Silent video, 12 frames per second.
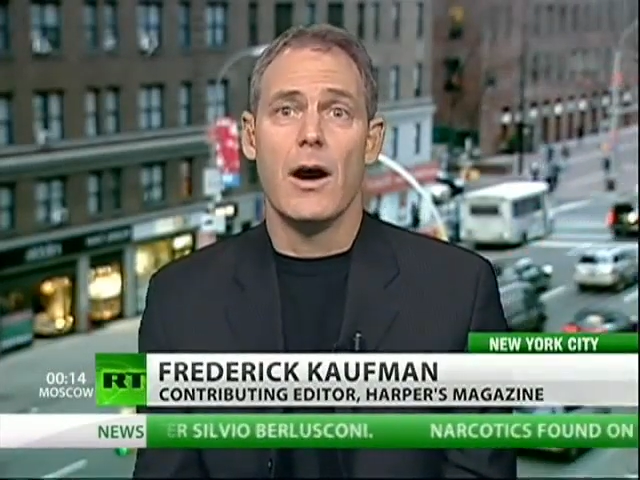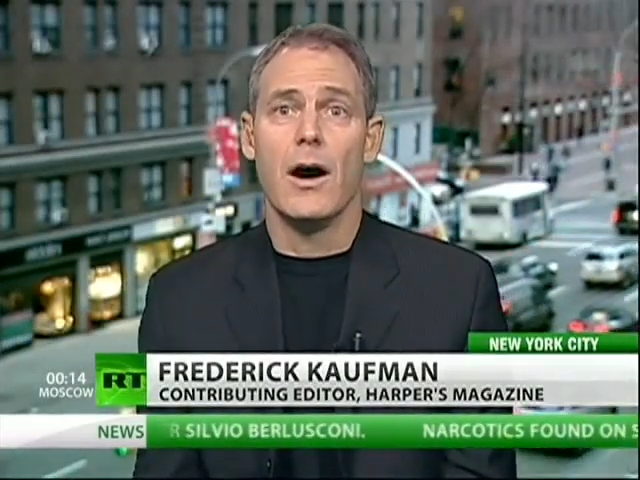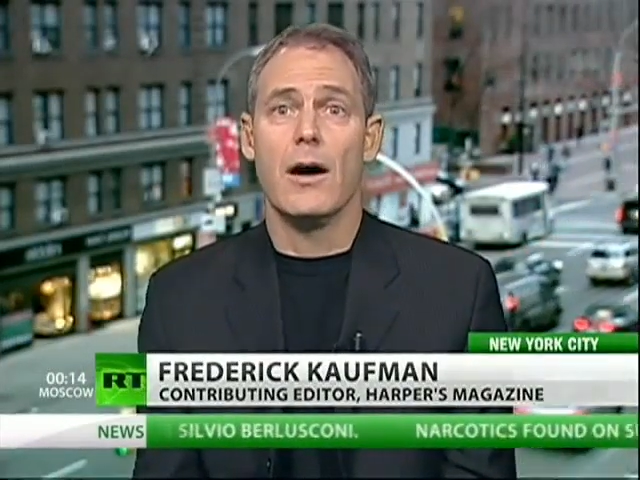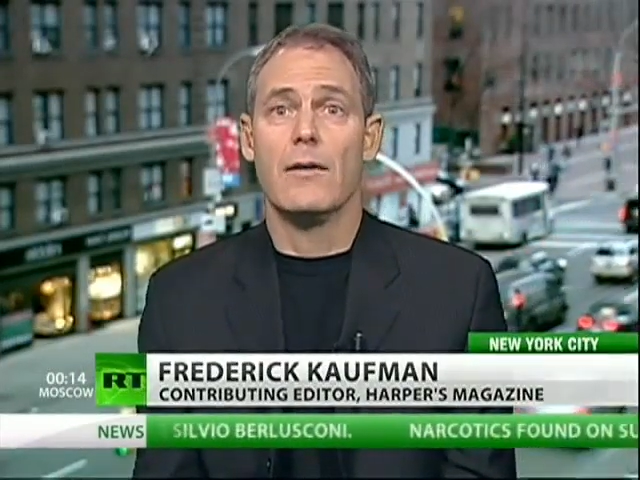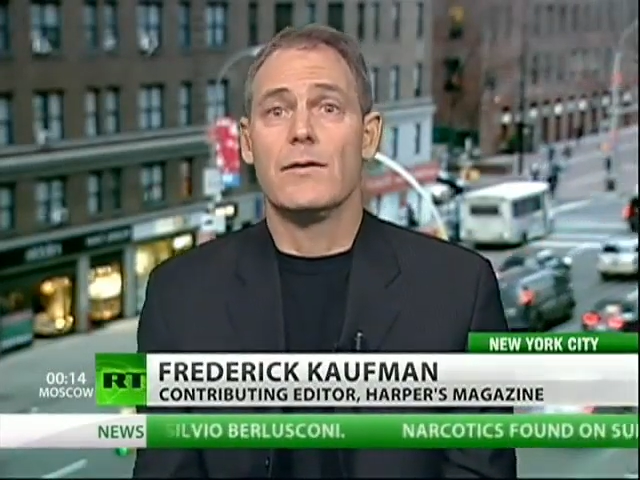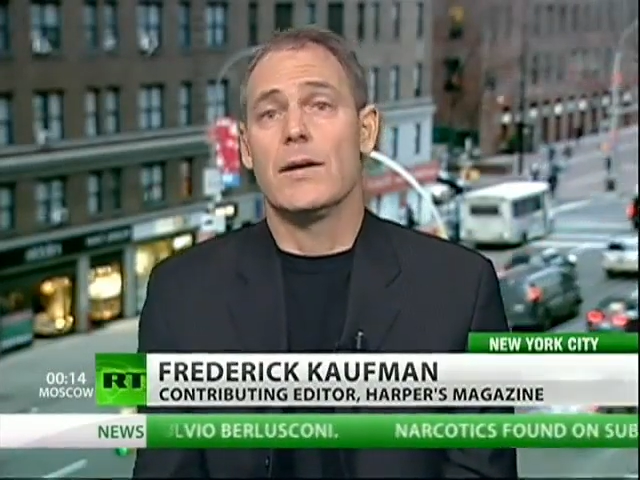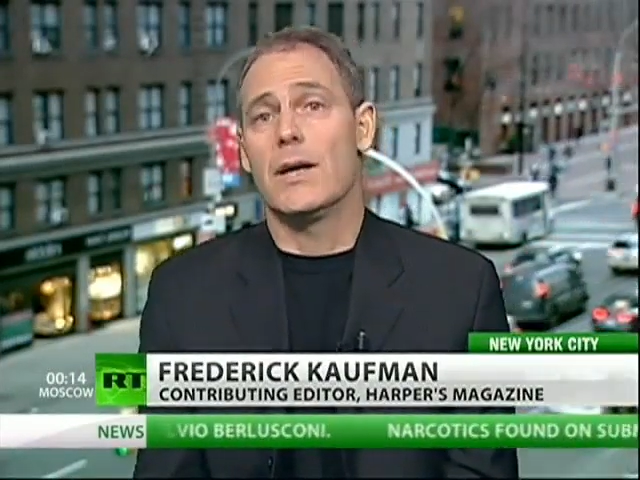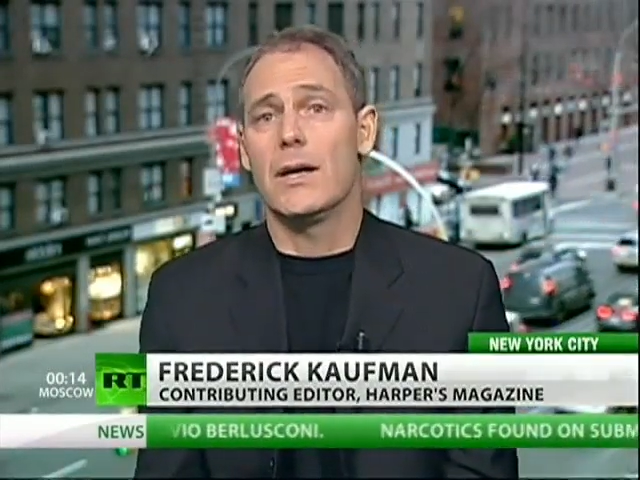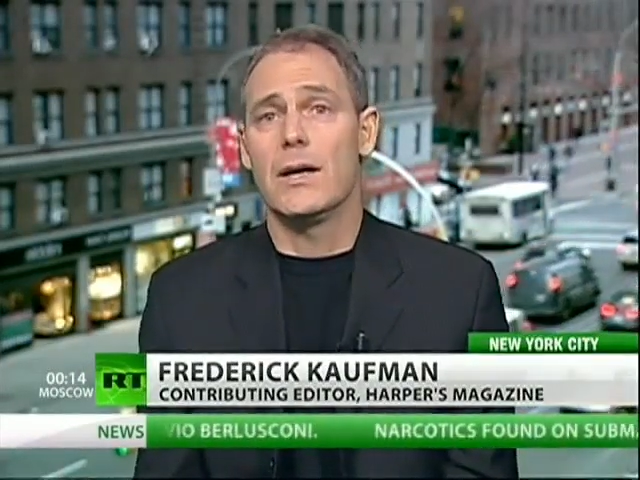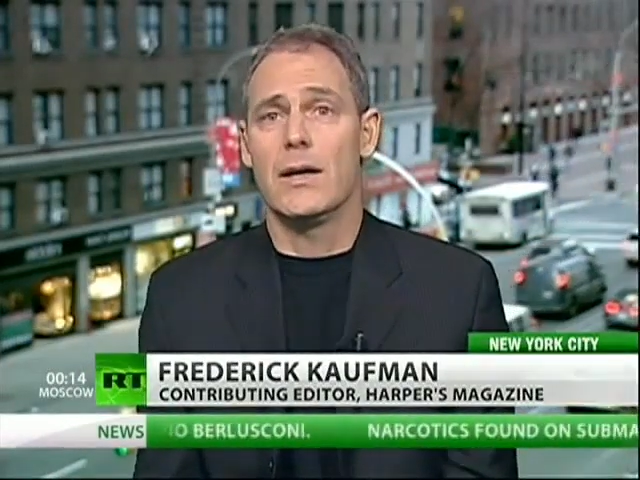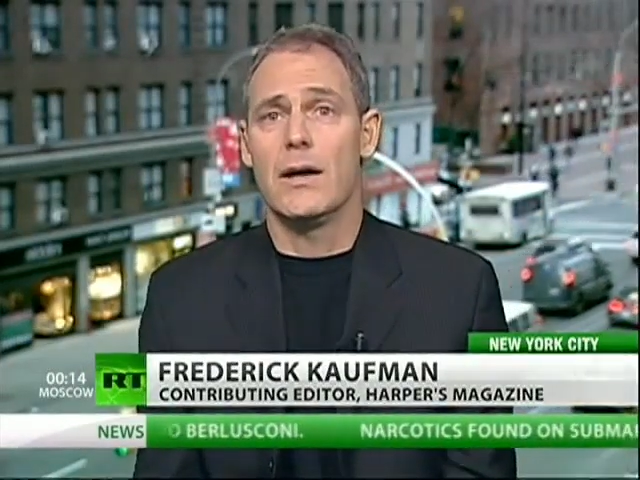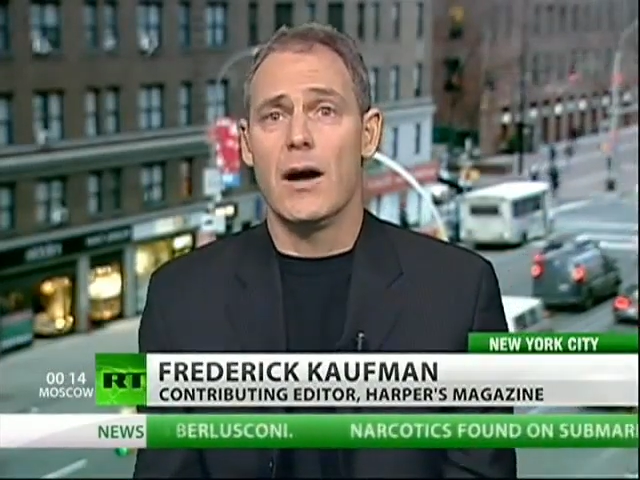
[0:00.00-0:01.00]
of
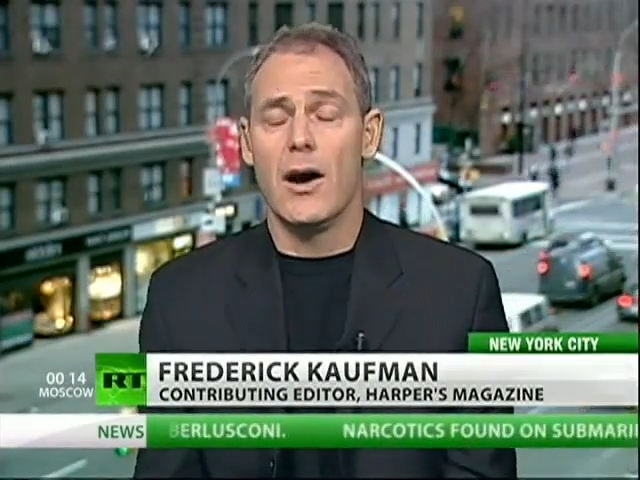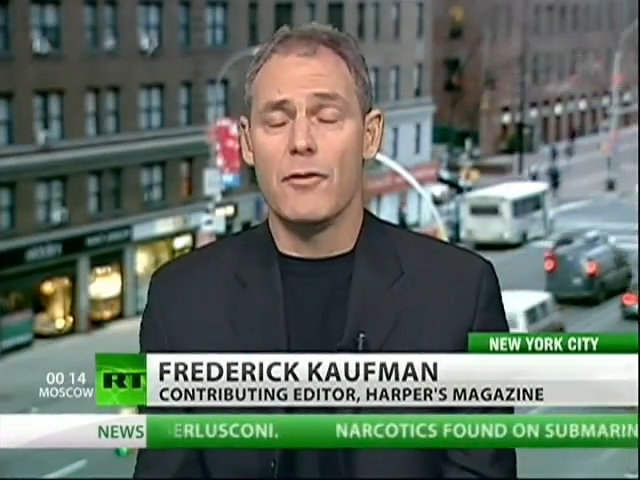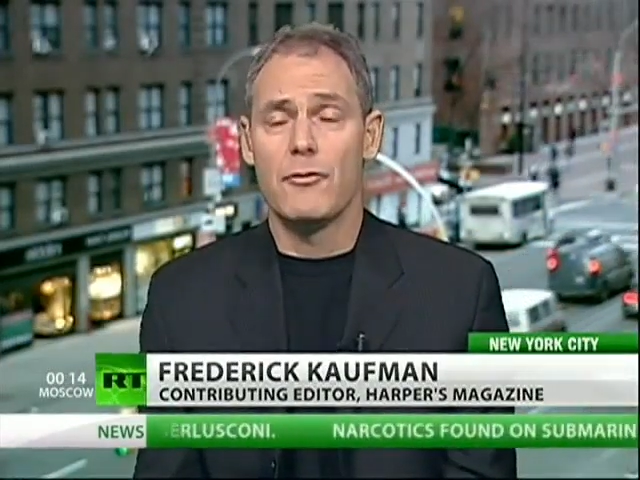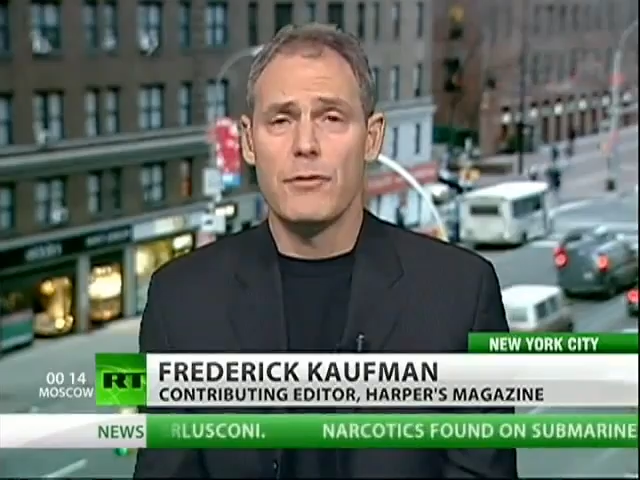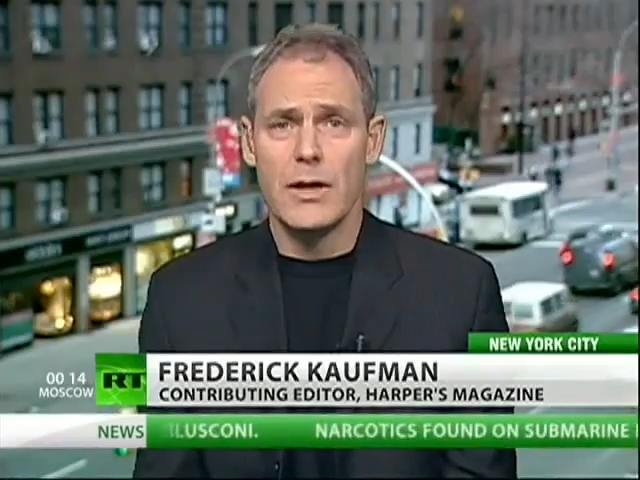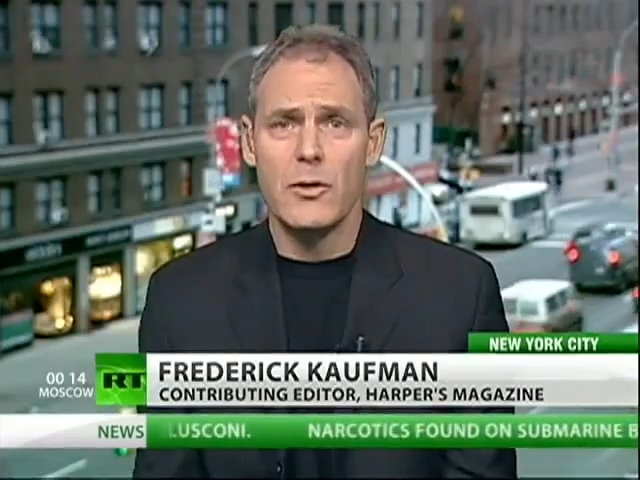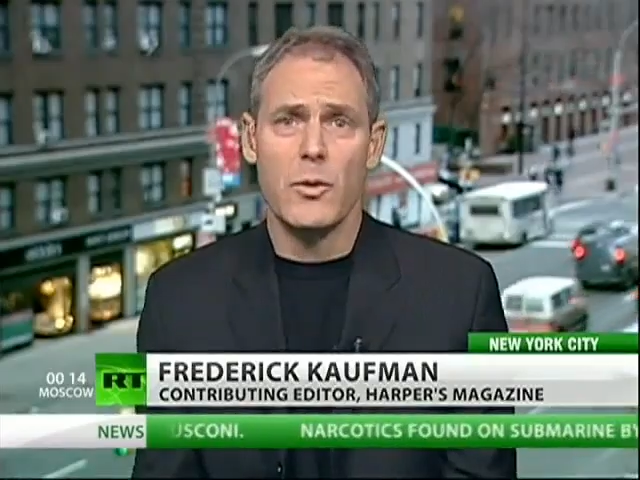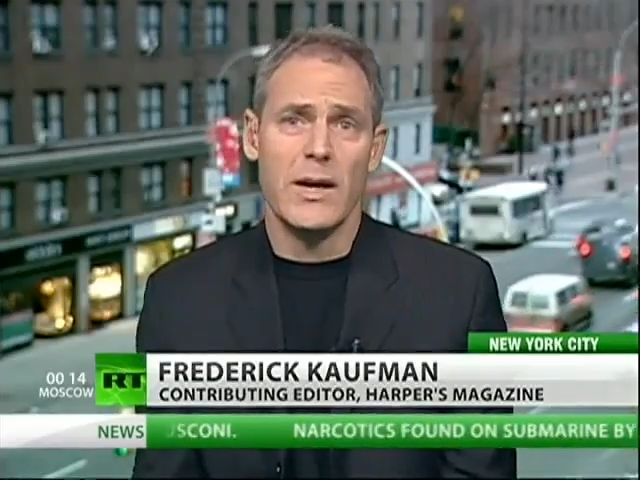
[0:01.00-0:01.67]
real